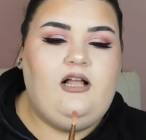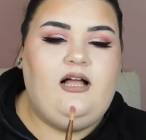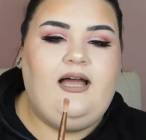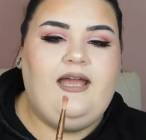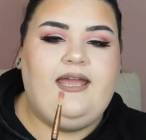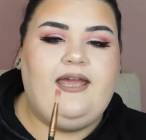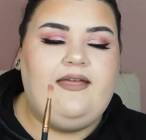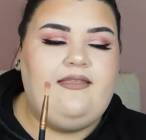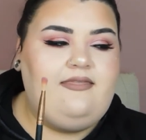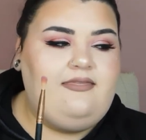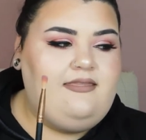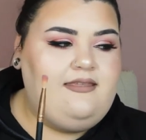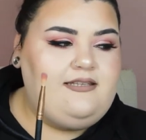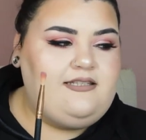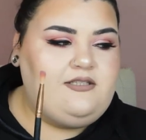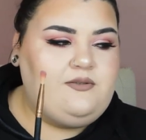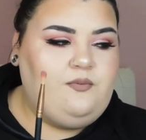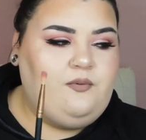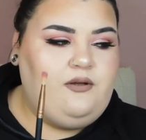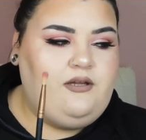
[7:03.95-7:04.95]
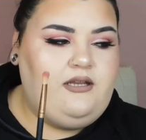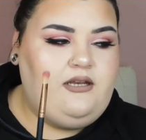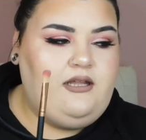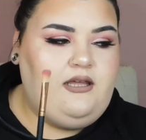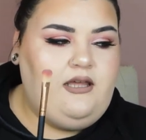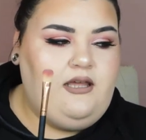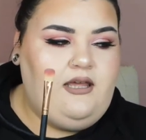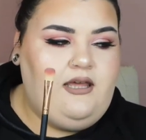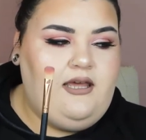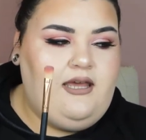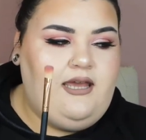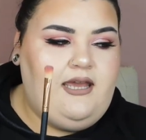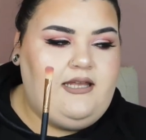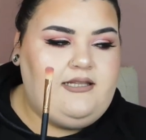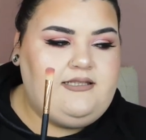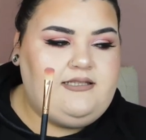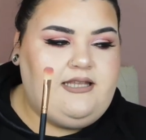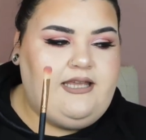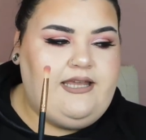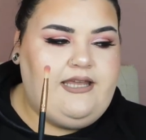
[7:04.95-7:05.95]
I had this one,
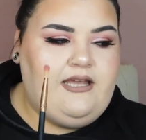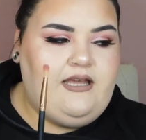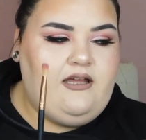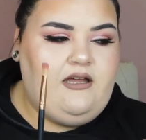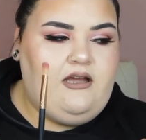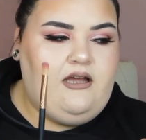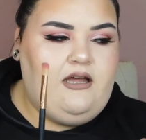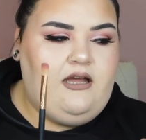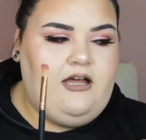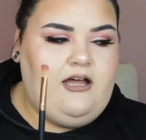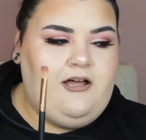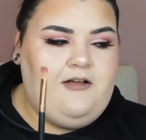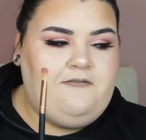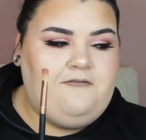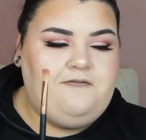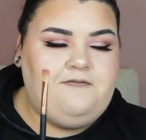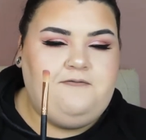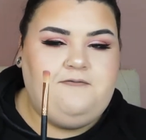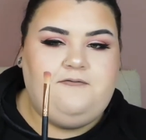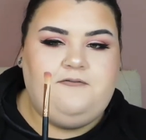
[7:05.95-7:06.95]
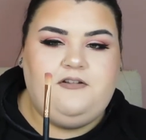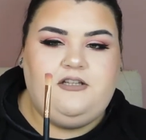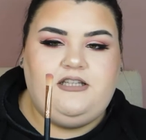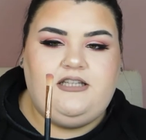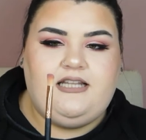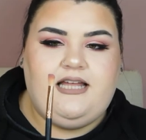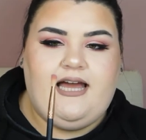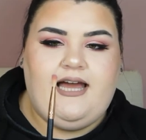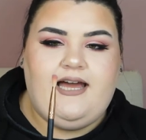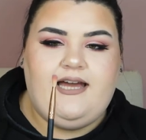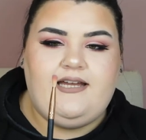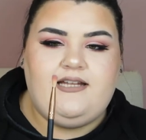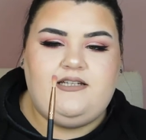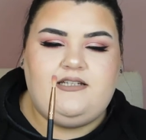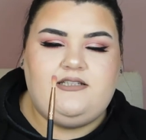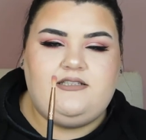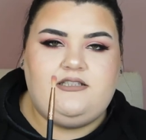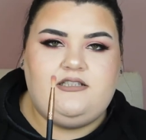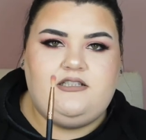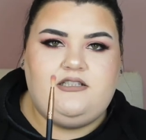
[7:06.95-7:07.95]
it's like a
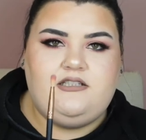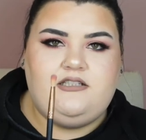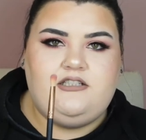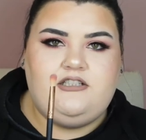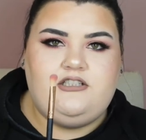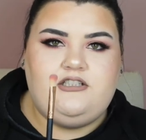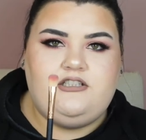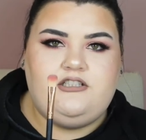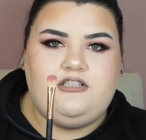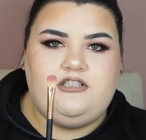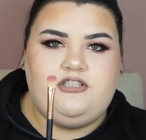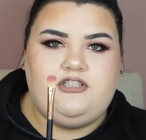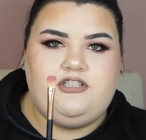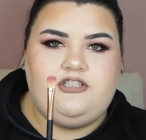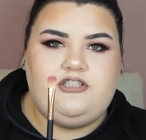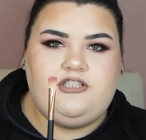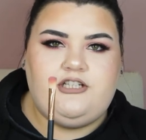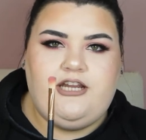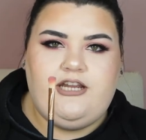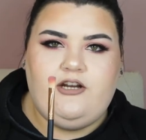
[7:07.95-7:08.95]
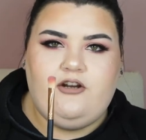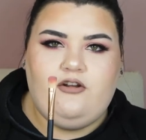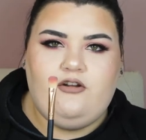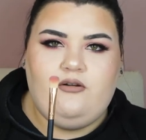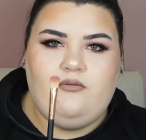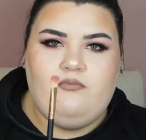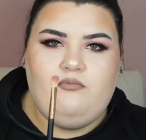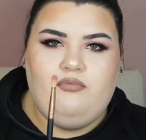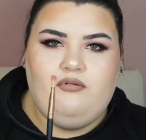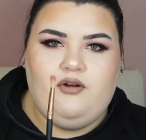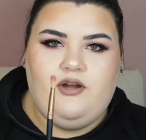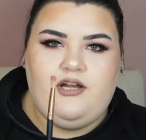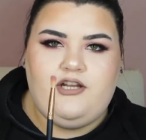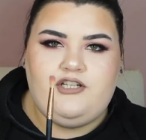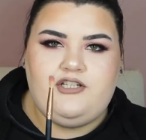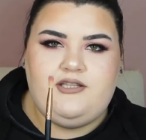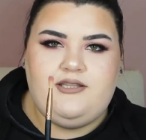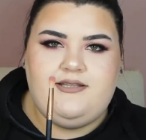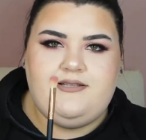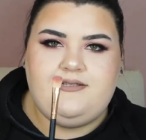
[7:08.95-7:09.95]
flat shader
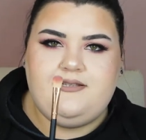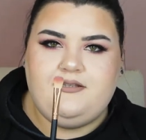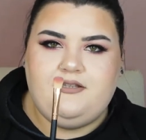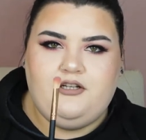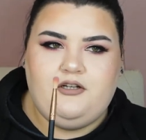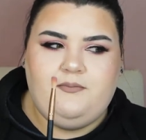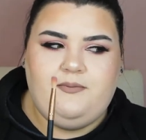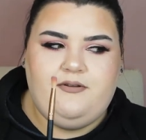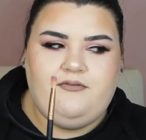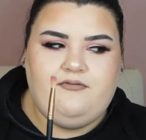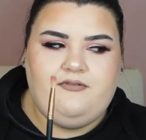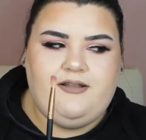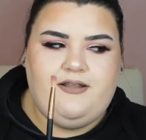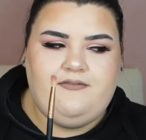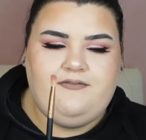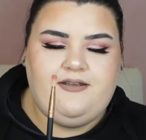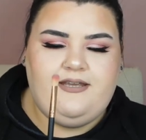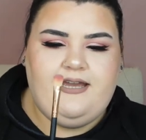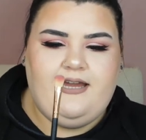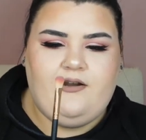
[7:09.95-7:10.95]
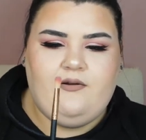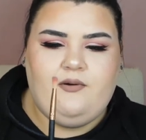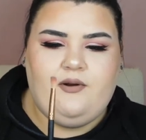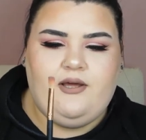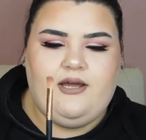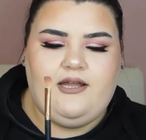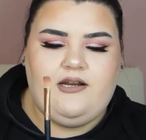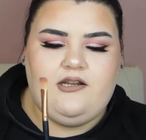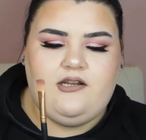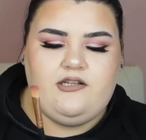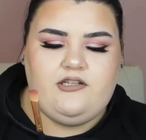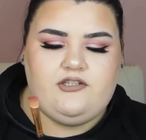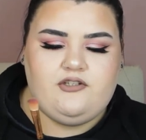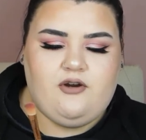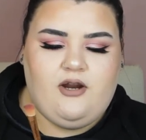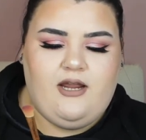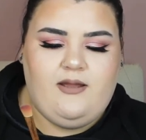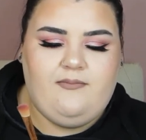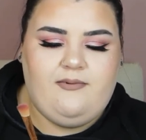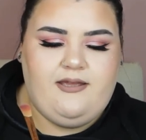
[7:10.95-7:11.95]
brush that's a little bit fluffy. I don't know how to
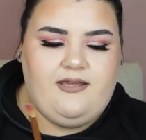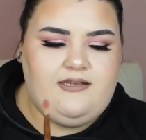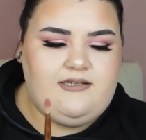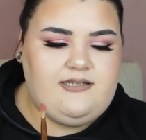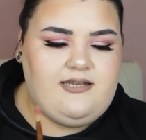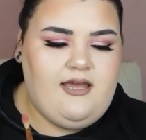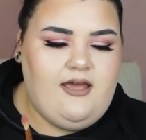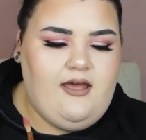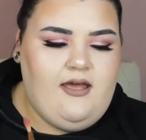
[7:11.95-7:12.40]
describe it.